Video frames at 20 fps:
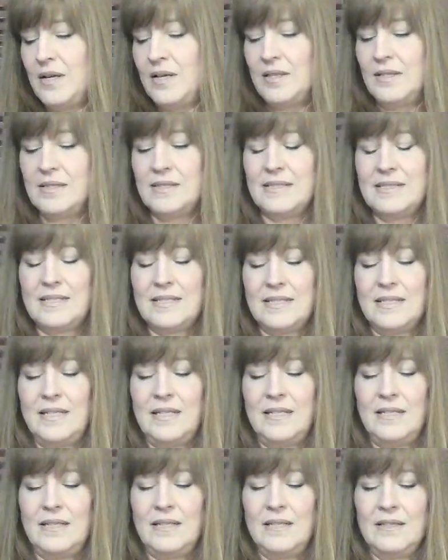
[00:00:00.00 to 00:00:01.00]
let's
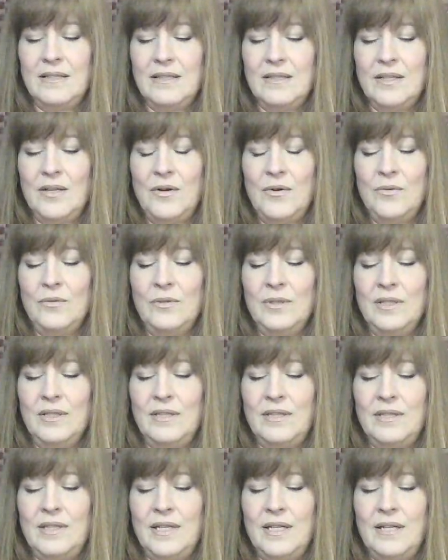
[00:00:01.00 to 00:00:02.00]
see the only
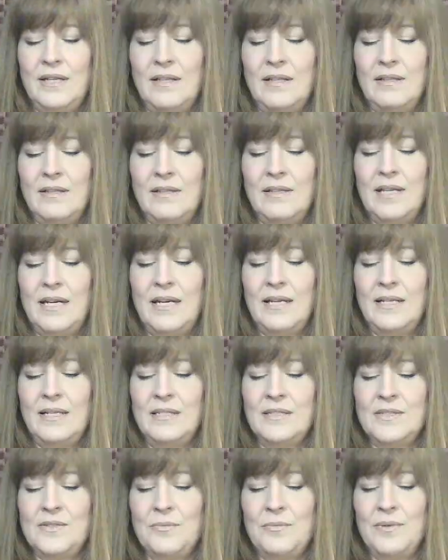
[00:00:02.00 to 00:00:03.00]
thing that
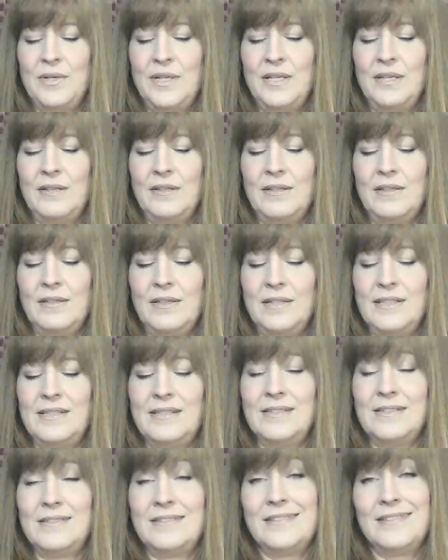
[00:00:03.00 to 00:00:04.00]
is real
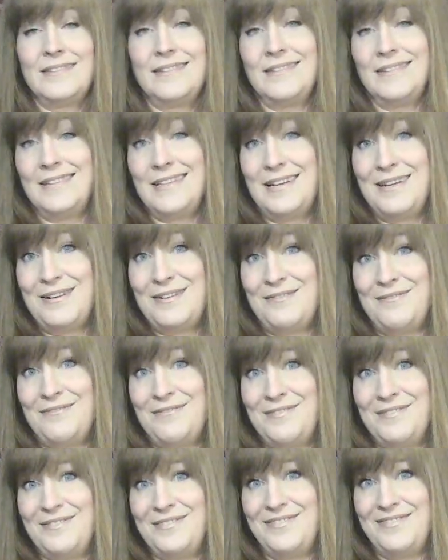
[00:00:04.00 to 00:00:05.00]
is
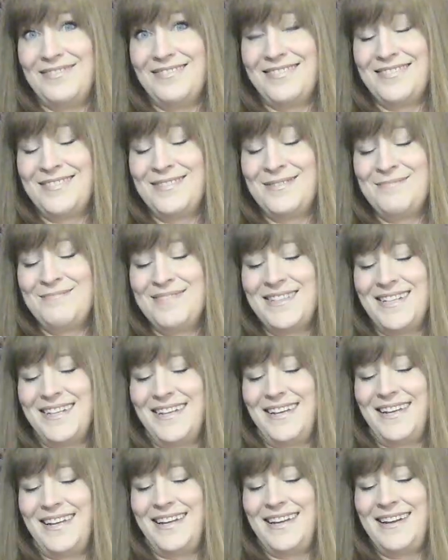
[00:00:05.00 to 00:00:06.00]
love oh my
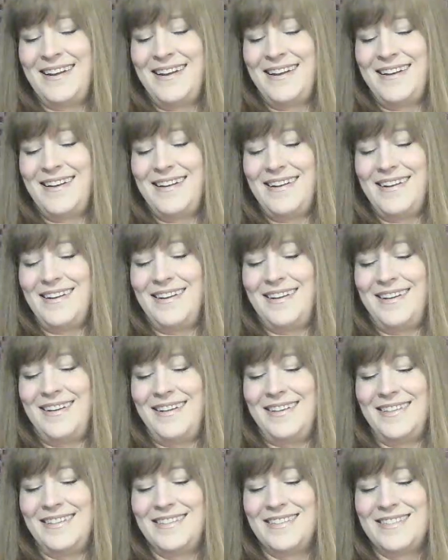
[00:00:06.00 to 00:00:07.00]

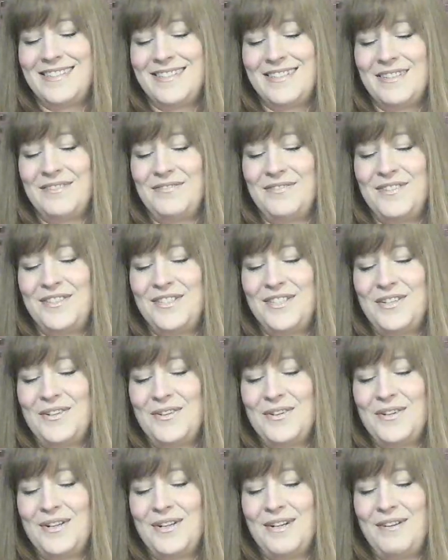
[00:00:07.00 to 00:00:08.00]
god shift
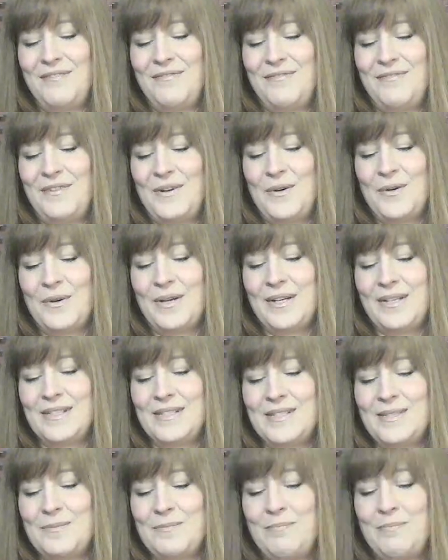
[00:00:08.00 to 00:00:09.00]
your
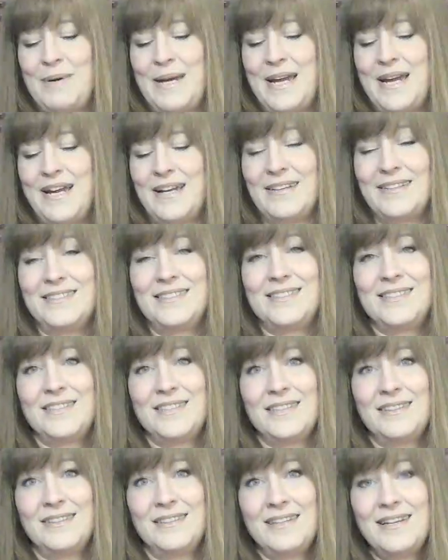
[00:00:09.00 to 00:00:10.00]
focus back
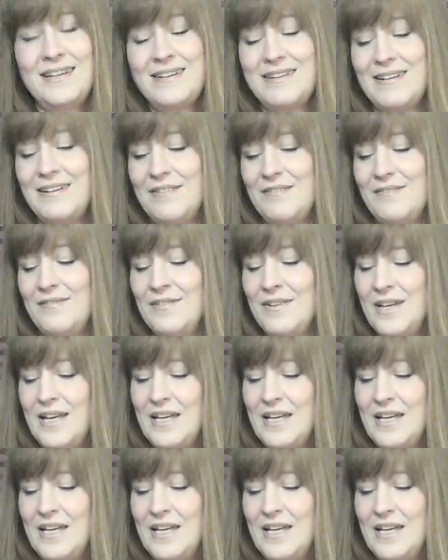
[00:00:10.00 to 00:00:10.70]
to love